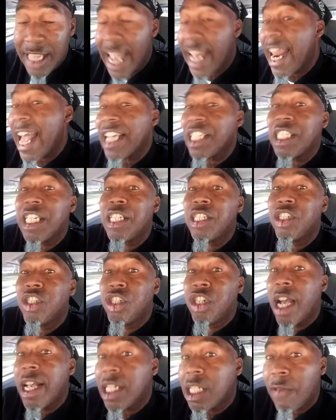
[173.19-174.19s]
that actually
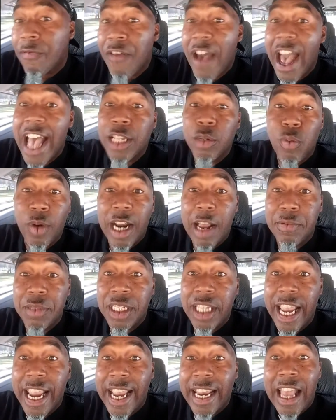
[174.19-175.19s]
justifies what I'm
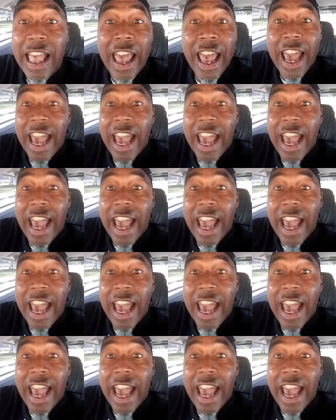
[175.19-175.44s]
saying.